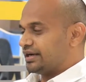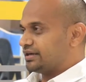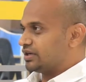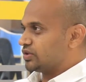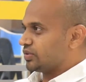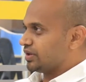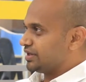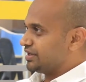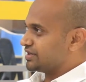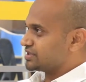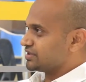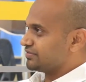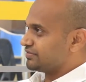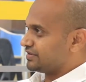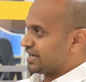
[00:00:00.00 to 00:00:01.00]
to 12
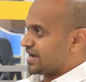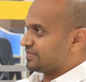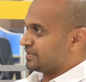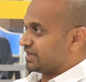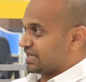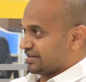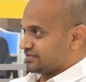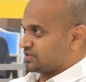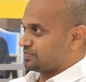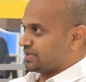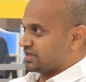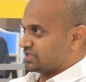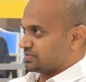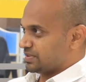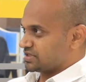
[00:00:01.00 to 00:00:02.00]
years of time that I have
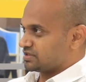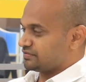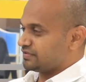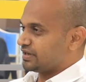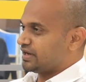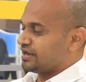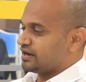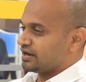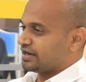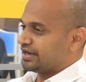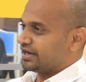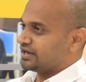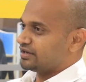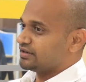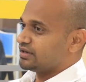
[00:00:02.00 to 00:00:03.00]
spent specifically on
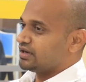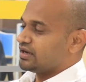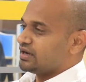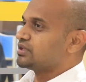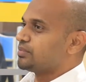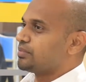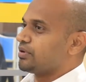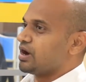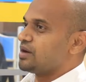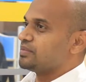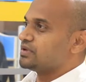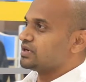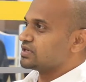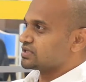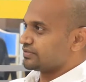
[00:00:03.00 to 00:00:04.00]
data, the
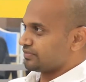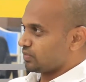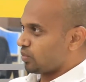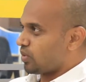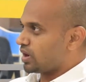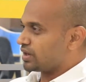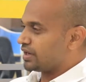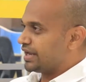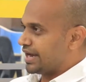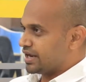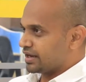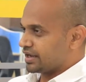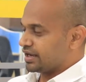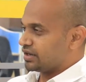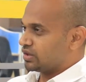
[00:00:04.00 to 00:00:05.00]
prominence of what
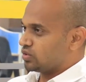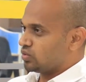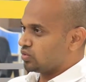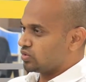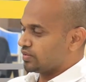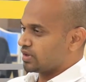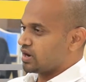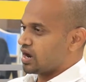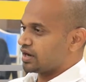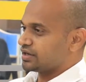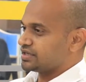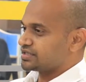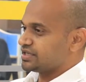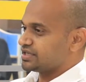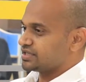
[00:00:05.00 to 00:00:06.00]
data can do to an
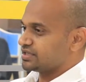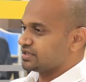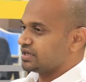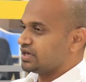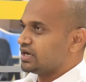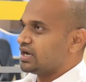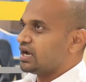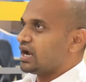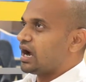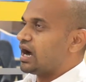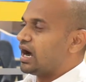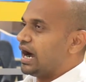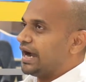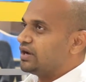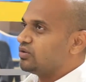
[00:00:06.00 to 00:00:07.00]
organization,
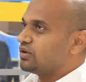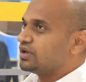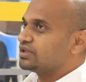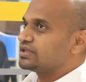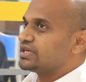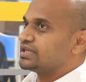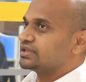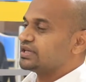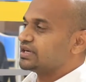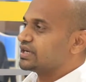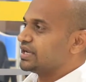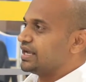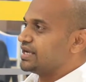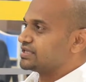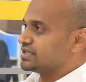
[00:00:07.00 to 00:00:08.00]
I don't think that
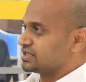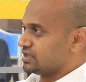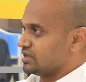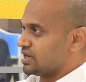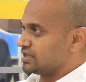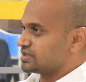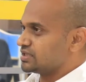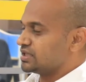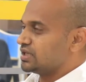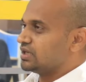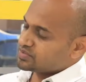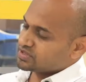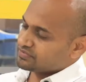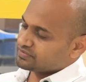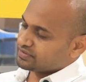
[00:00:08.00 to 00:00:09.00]
case is lost. In
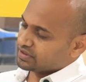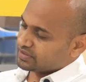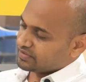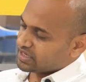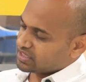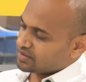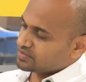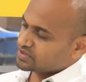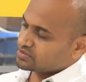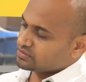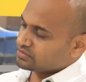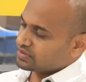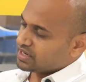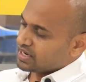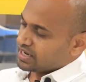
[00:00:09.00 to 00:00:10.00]
terms of when it comes to